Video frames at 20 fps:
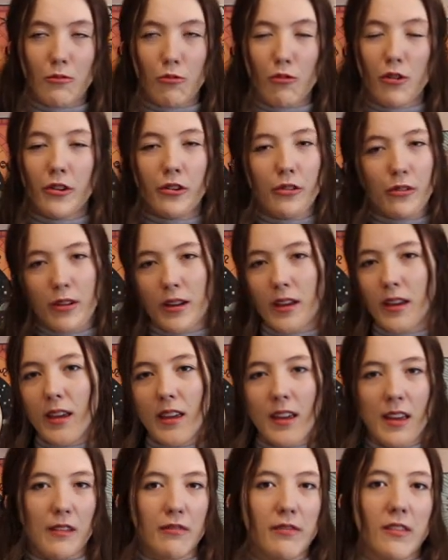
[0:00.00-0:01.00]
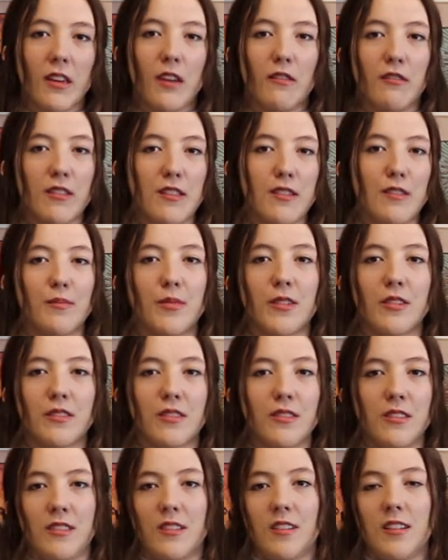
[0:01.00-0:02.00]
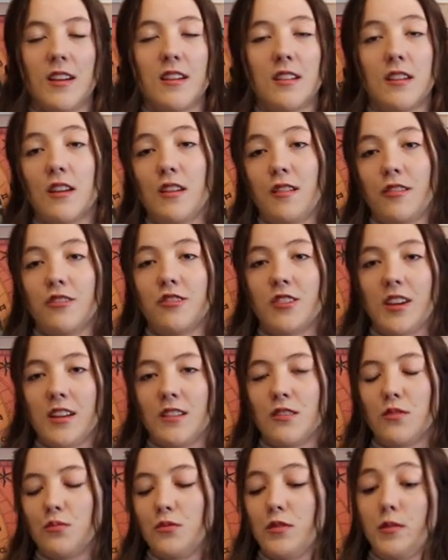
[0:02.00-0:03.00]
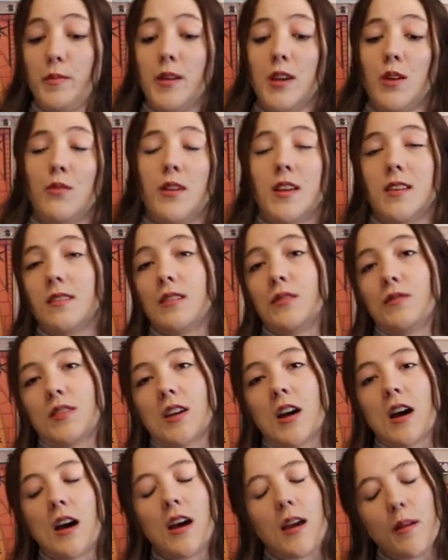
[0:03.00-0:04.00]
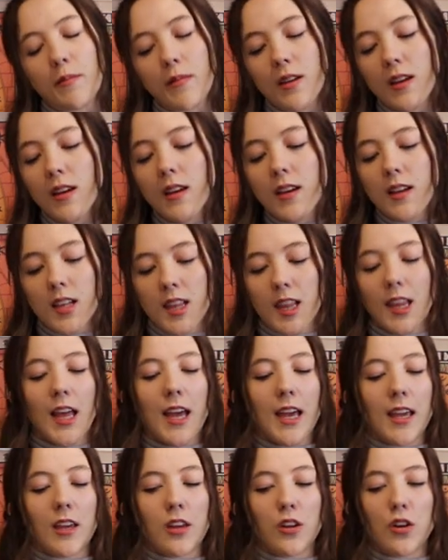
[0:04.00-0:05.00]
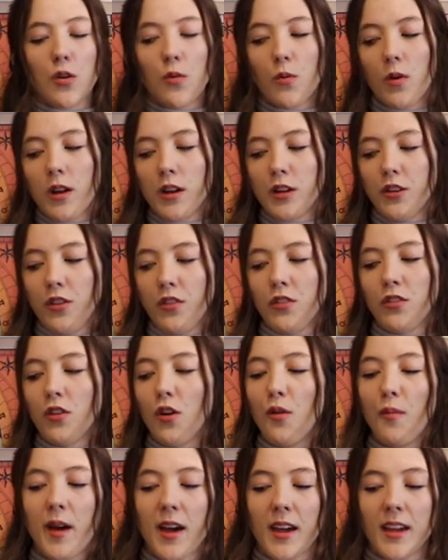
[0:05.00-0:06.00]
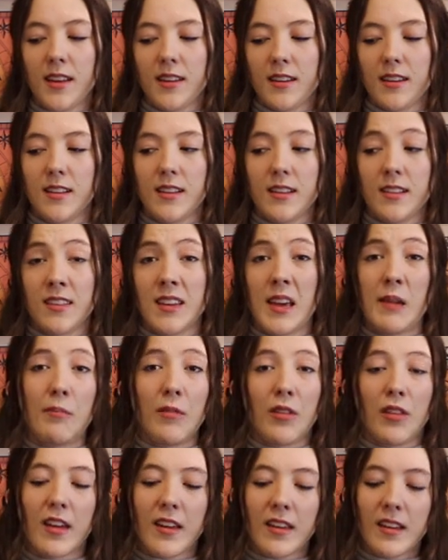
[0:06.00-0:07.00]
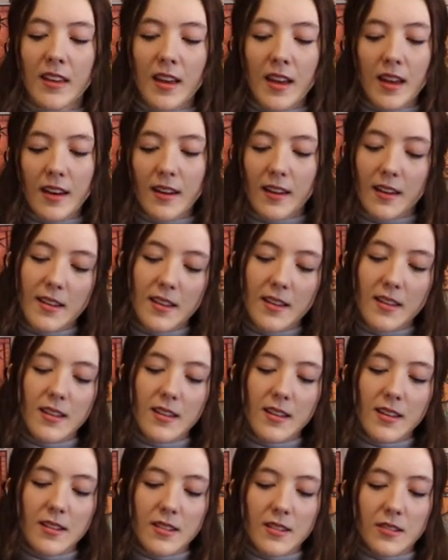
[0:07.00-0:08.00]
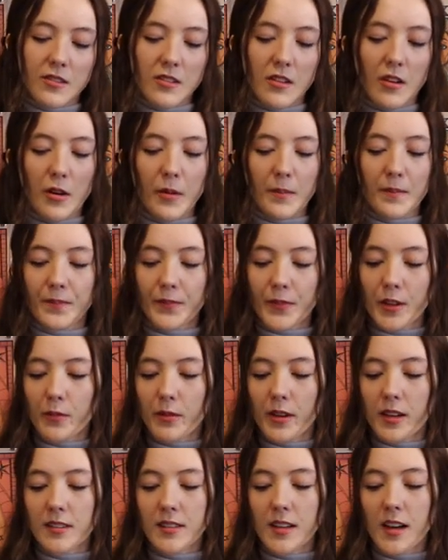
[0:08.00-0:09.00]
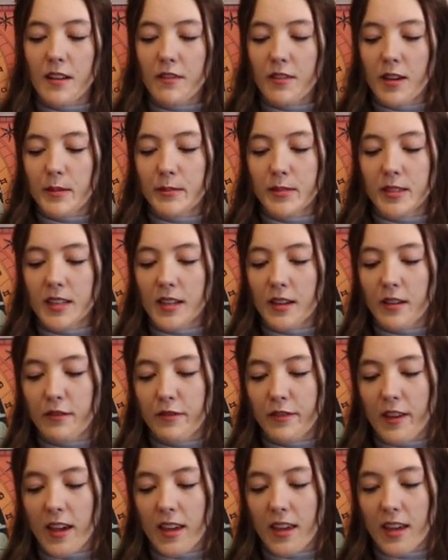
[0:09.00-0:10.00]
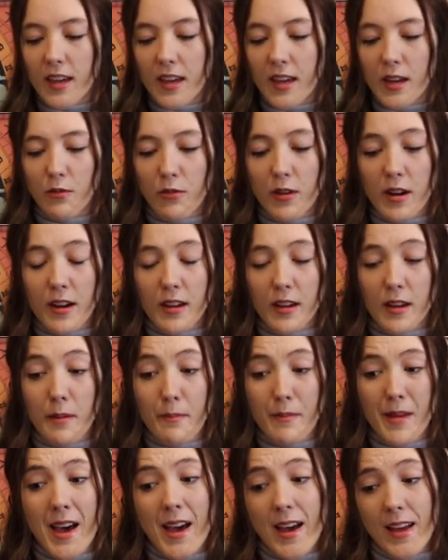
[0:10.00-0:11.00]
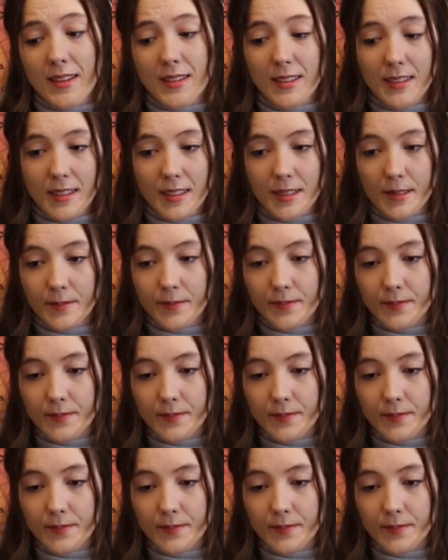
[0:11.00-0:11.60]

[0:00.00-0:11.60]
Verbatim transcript: wondering if giving this person another chance would be a waste of time. Like, you don't want to just go back into the same thing again. So we also have, I'm sick of faking and wearing a mask.